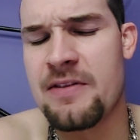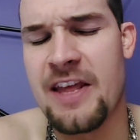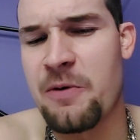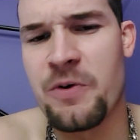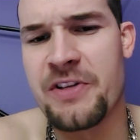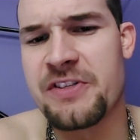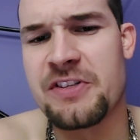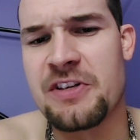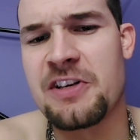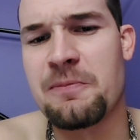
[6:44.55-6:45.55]
that wants
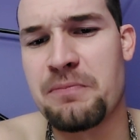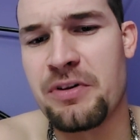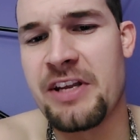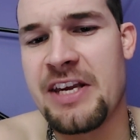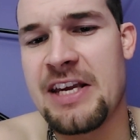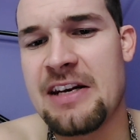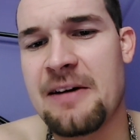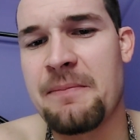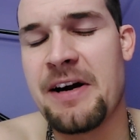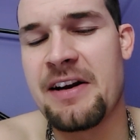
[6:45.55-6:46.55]
to complain
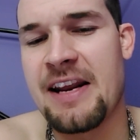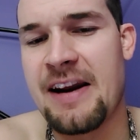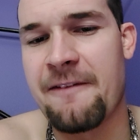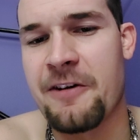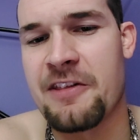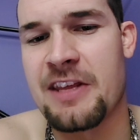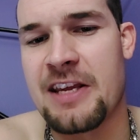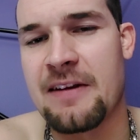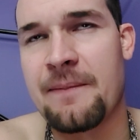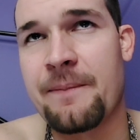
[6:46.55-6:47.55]
about everything.